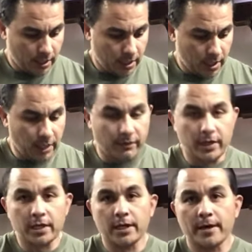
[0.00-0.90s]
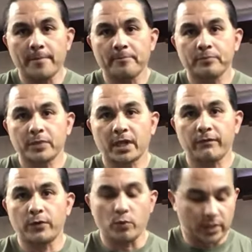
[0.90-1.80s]
Even if
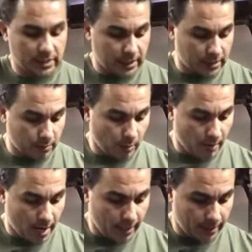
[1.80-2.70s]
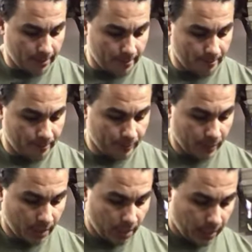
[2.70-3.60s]
you want to see some of my
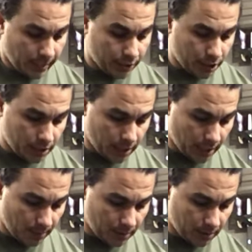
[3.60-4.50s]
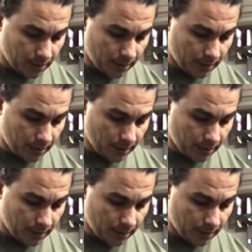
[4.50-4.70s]
engine setups,